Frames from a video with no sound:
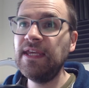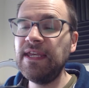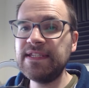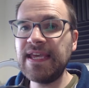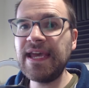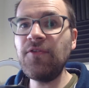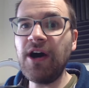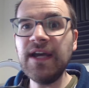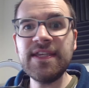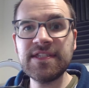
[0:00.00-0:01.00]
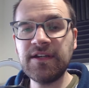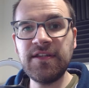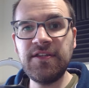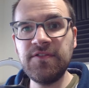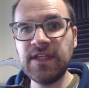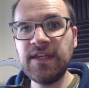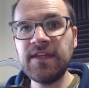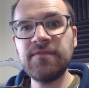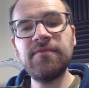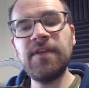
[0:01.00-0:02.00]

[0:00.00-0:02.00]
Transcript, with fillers: It's how I started using it,